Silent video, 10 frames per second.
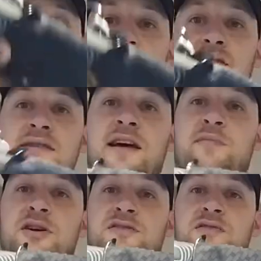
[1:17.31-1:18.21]
Doesn't have
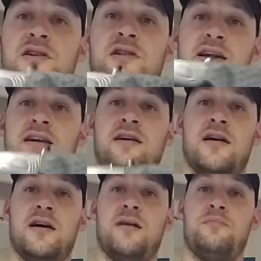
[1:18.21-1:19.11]
much of a click,
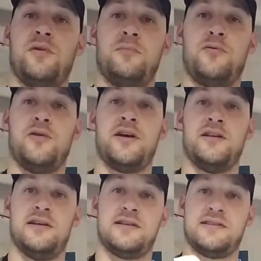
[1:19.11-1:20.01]
but boy,
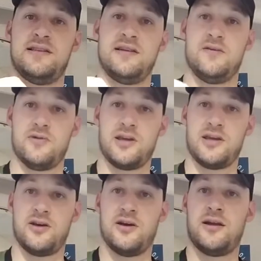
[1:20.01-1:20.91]
it's in there really
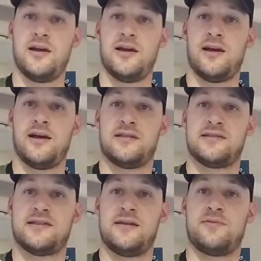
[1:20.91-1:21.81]
good. At the
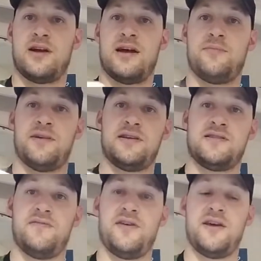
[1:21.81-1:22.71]
same time, it's
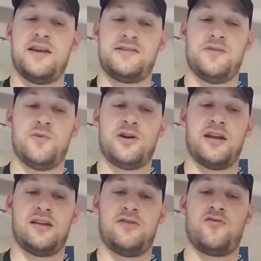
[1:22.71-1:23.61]
a very easy
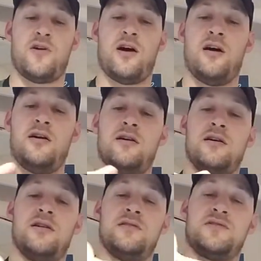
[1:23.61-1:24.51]
one-handed draw.
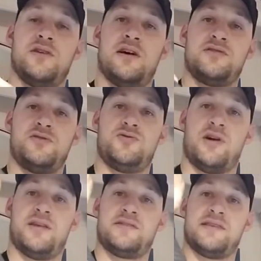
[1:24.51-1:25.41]
So as you
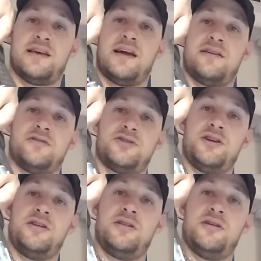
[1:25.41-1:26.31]
draw this thing out of your
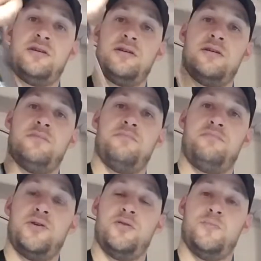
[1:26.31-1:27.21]
sheath,
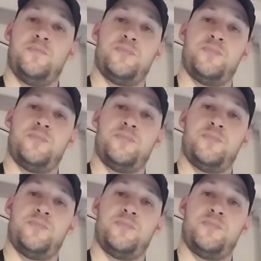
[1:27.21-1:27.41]
Boom.